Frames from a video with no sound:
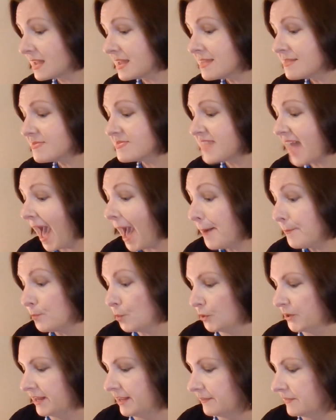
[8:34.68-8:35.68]
That
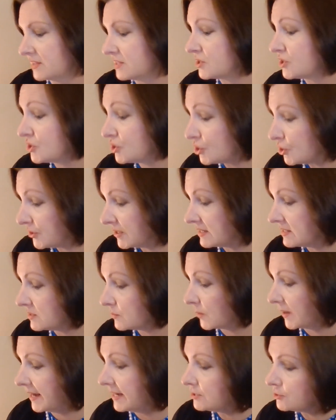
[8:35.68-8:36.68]
morning, the students
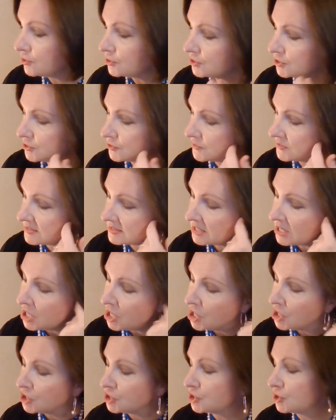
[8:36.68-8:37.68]
were introduced
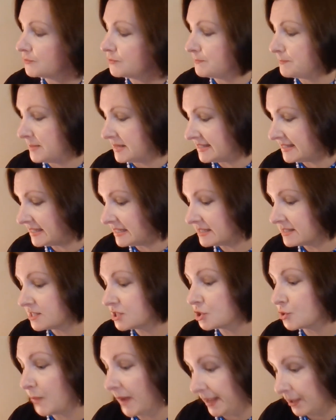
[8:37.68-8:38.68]
to Mrs.
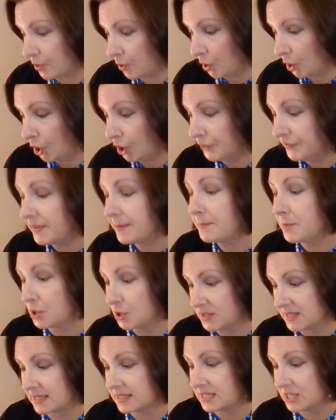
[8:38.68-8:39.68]
Twinkle, the
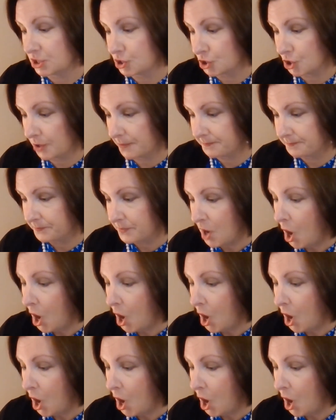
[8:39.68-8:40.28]
music teacher.